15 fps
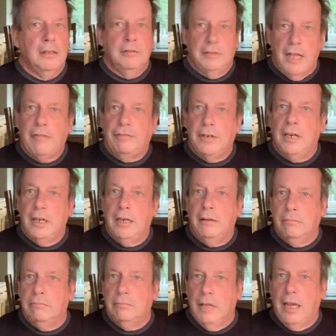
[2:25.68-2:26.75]
definitely
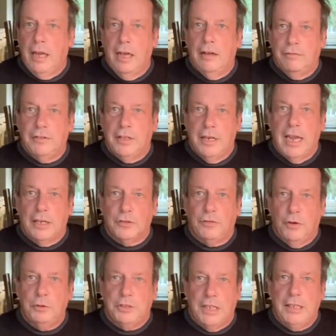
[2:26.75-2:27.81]
here for the next
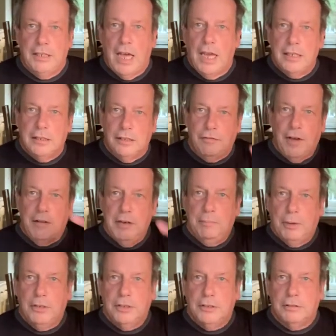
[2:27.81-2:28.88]
14 days, if
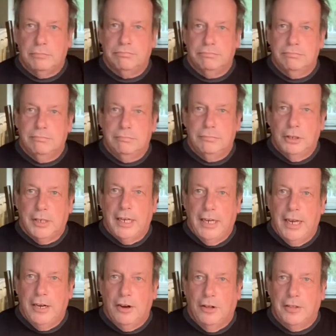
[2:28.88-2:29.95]
anybody's looking
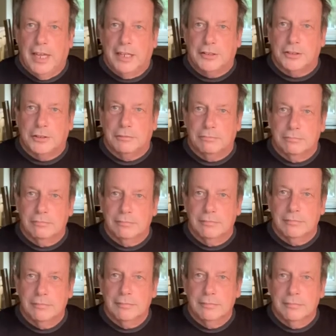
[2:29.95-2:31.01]
in on this.
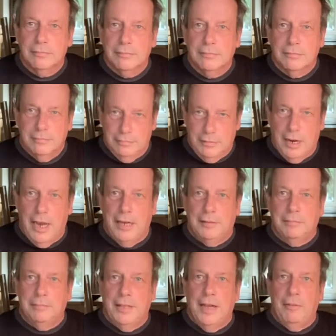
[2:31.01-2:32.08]
Right,
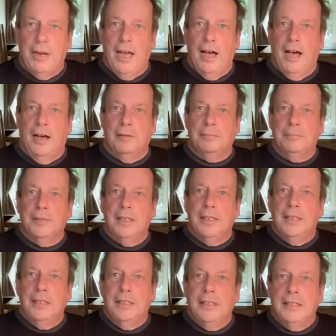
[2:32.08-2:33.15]
there we are.
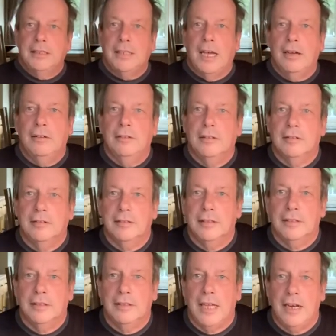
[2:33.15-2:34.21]
So
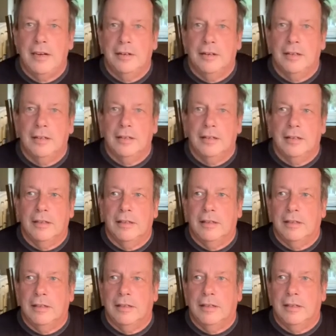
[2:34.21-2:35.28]
then
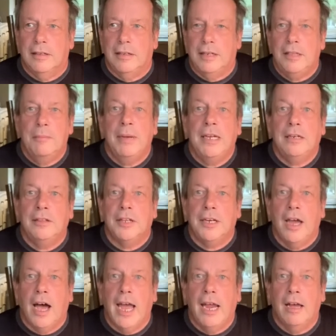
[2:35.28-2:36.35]
in the middle of the
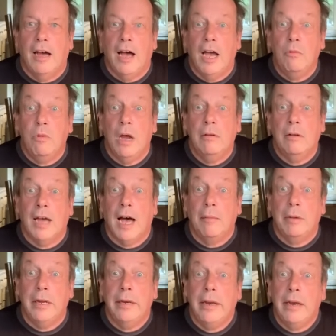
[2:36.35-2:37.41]
night, I woke
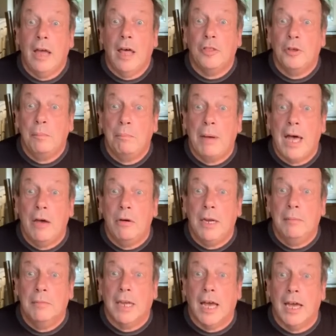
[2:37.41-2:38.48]
up and another
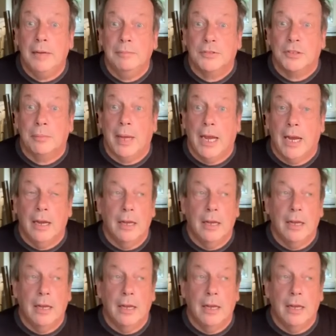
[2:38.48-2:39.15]
poem came to me.